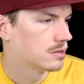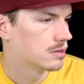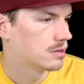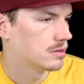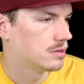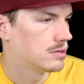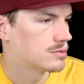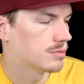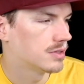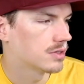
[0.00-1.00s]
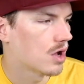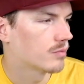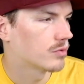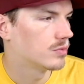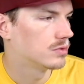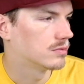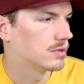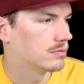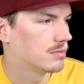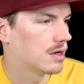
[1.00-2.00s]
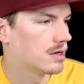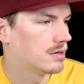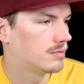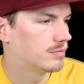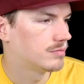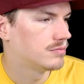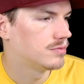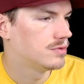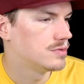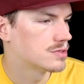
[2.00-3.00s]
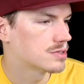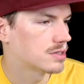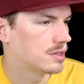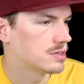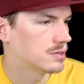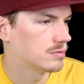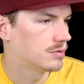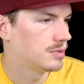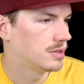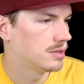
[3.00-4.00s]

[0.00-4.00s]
those would be comparable to what my use case would be.